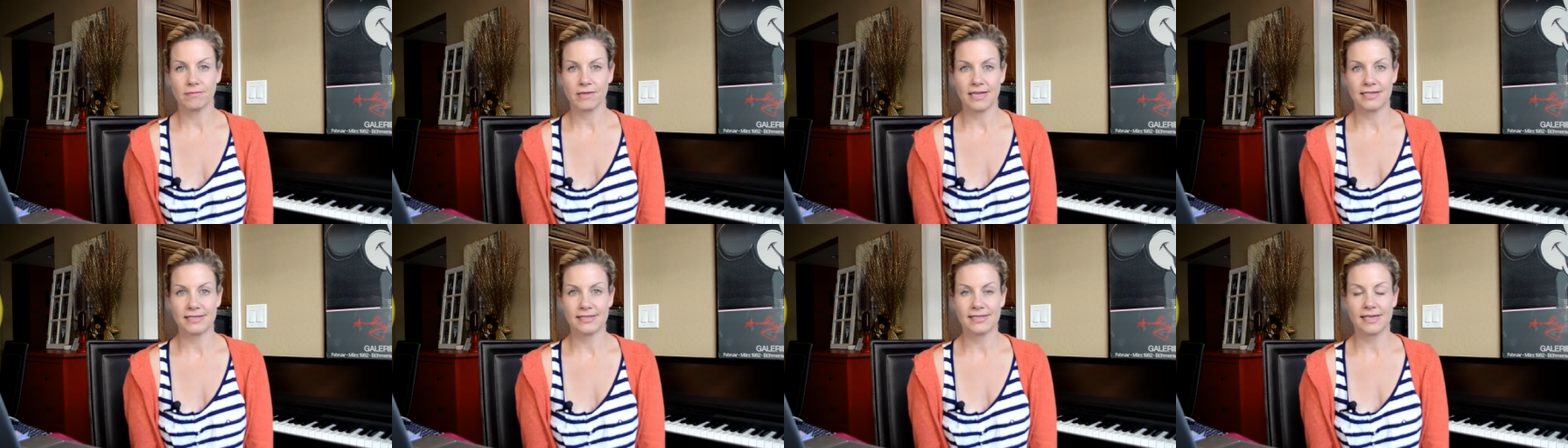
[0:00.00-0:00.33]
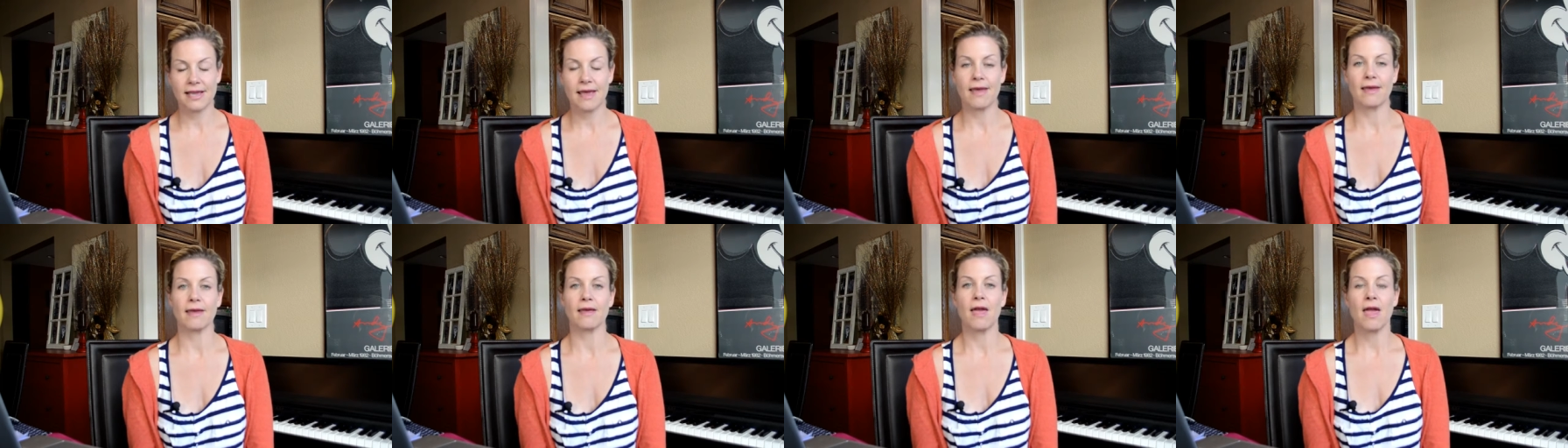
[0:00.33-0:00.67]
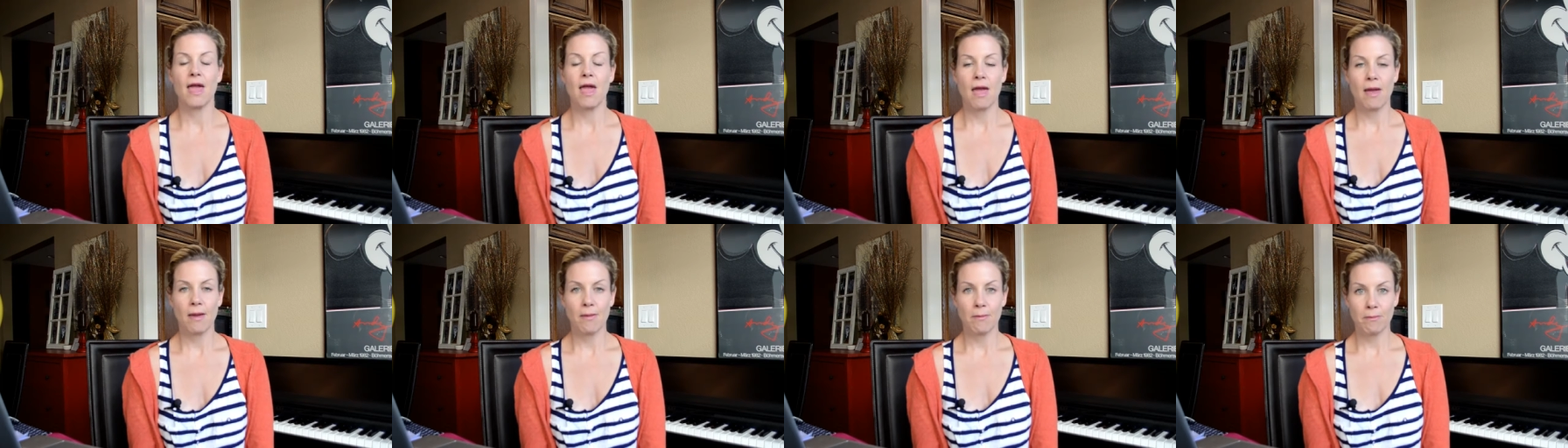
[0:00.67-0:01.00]
and saying
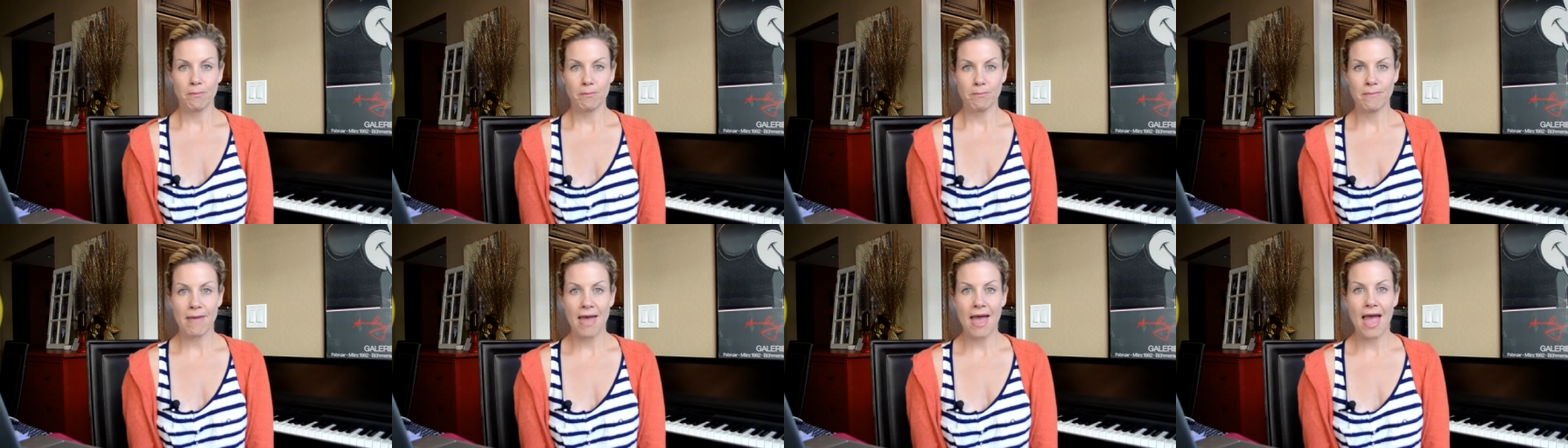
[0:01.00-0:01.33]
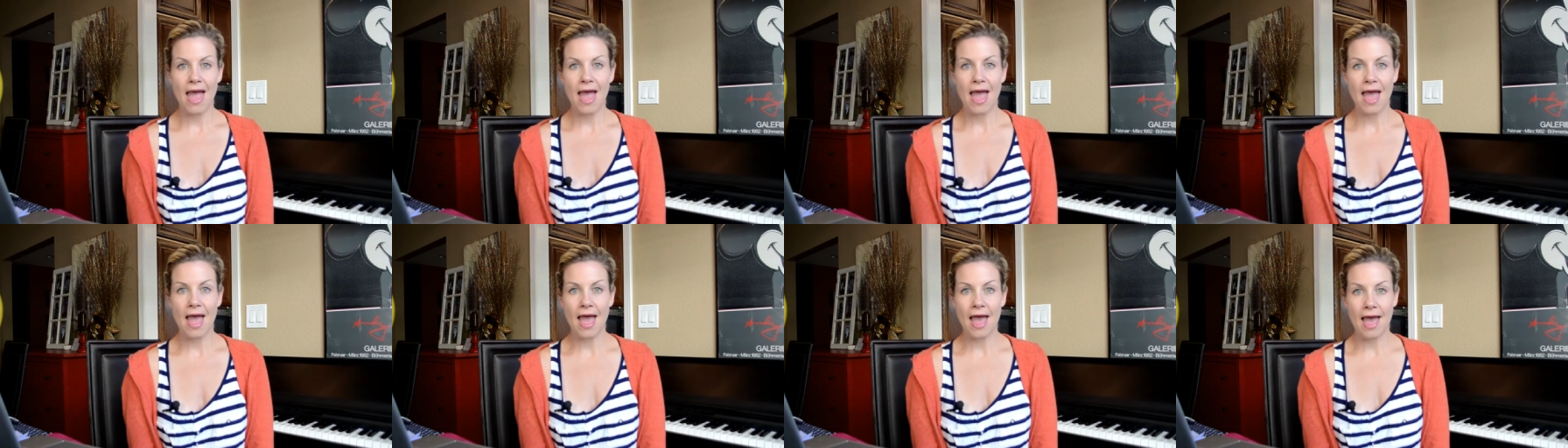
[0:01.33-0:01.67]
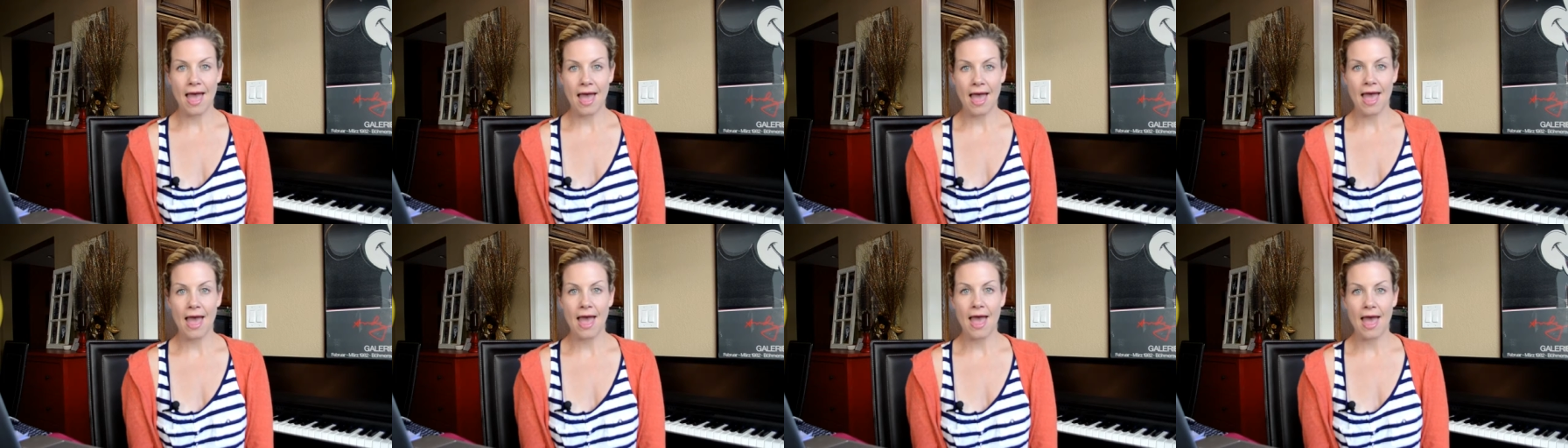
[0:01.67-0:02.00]

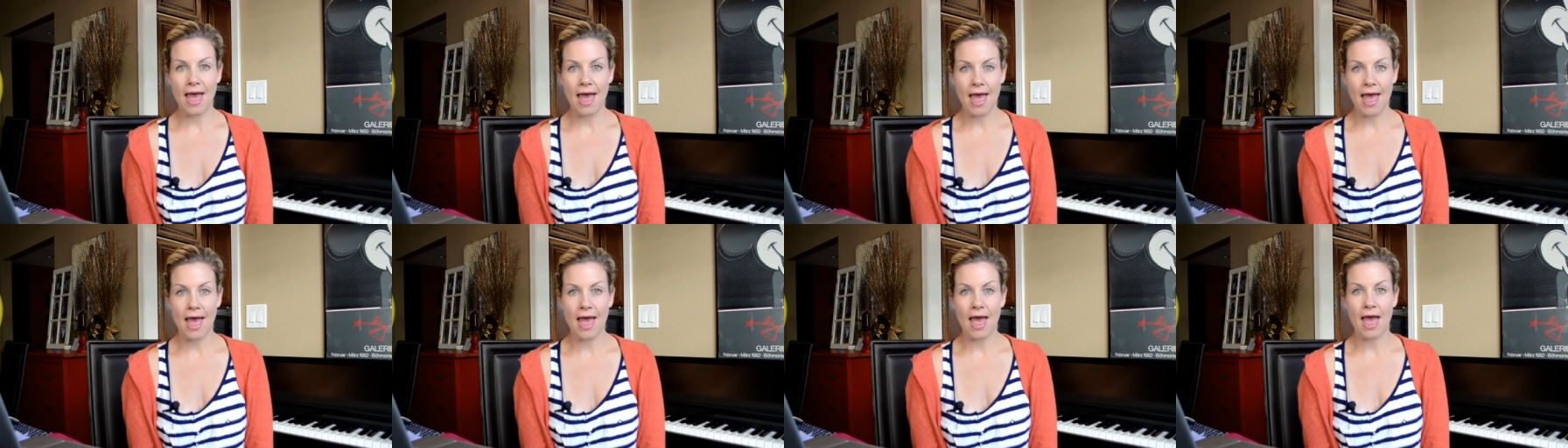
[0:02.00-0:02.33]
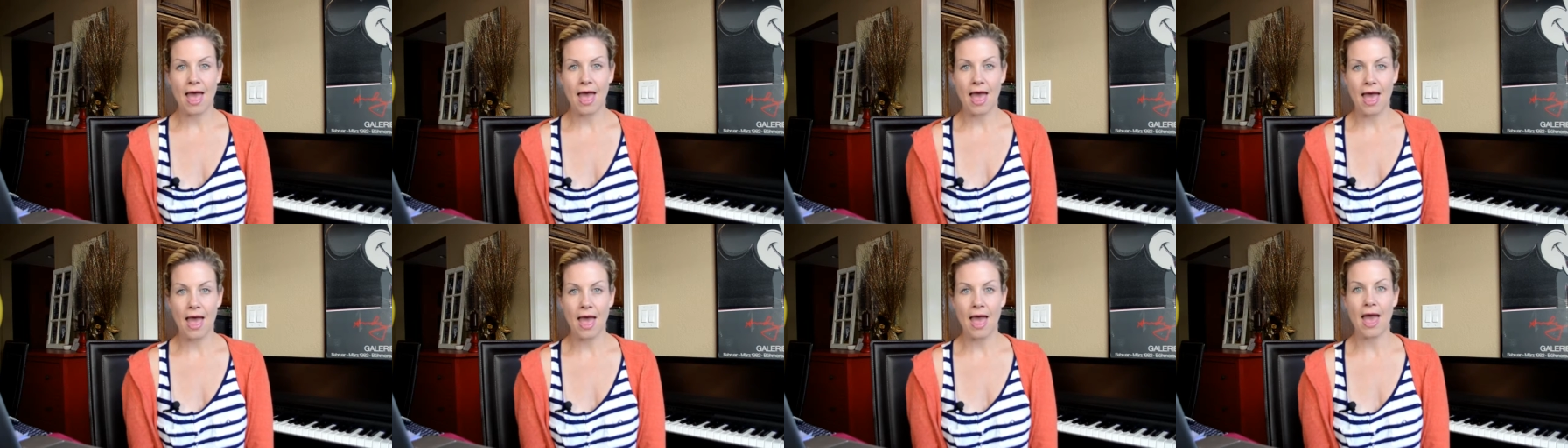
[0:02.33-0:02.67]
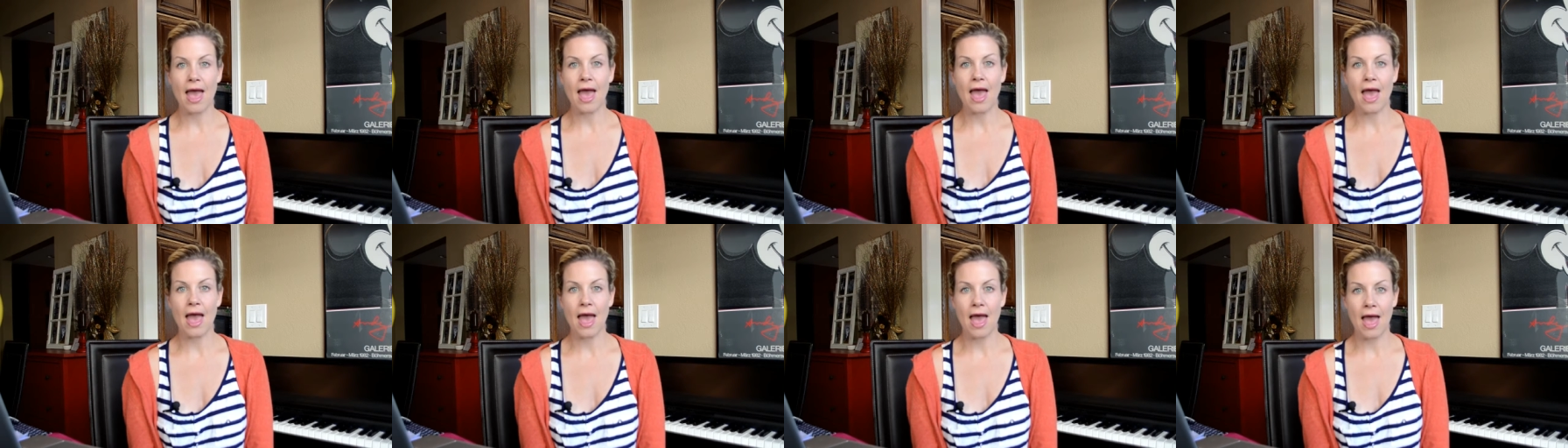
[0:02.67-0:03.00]

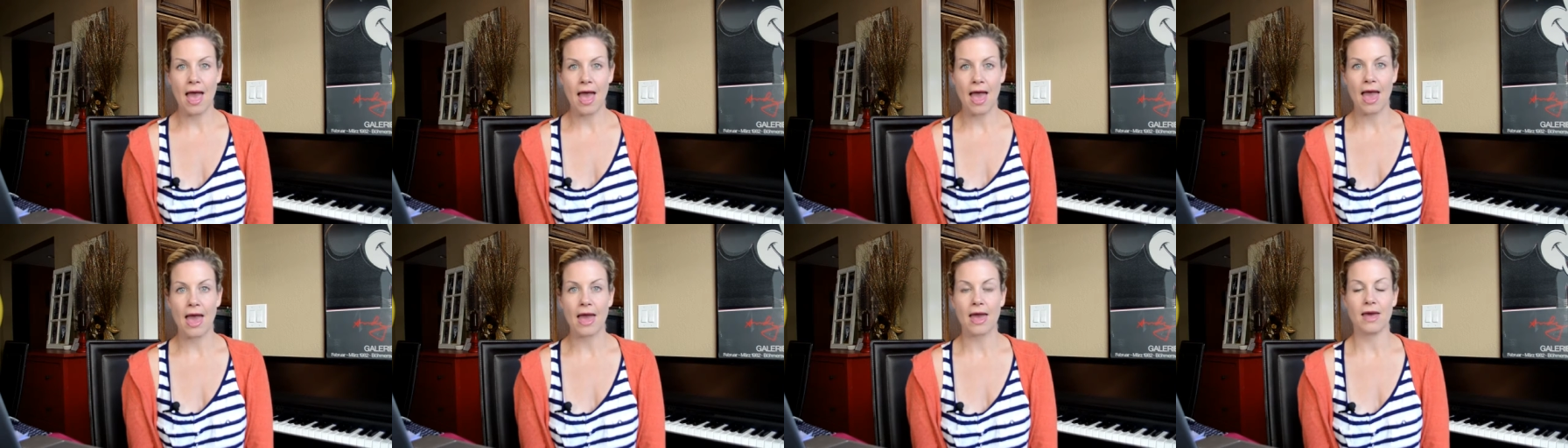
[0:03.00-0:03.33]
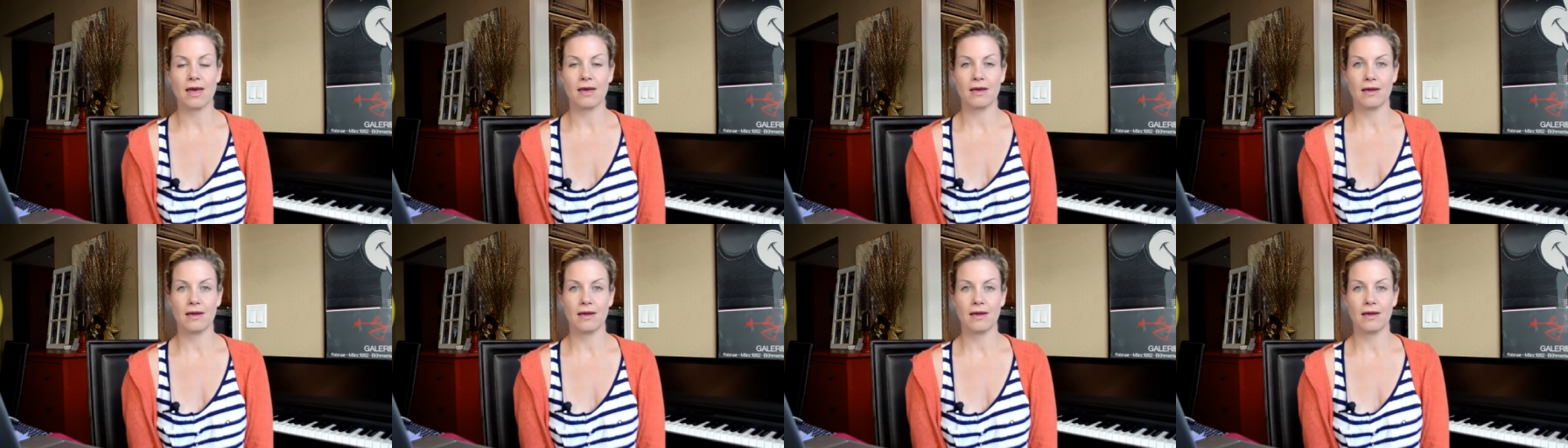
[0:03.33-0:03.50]
may,